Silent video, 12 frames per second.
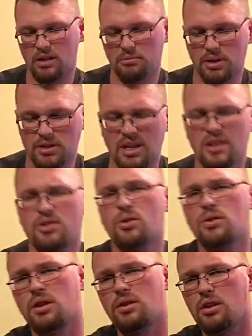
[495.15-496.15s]
But it's not as
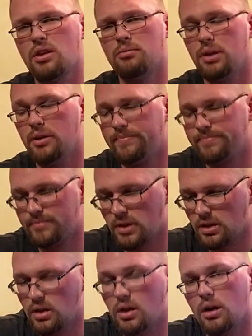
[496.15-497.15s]
strong as I thought it'd be.
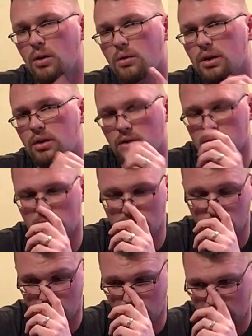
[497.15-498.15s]
Oh, and
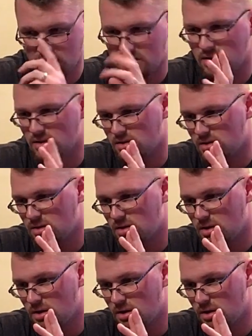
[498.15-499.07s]
also, this is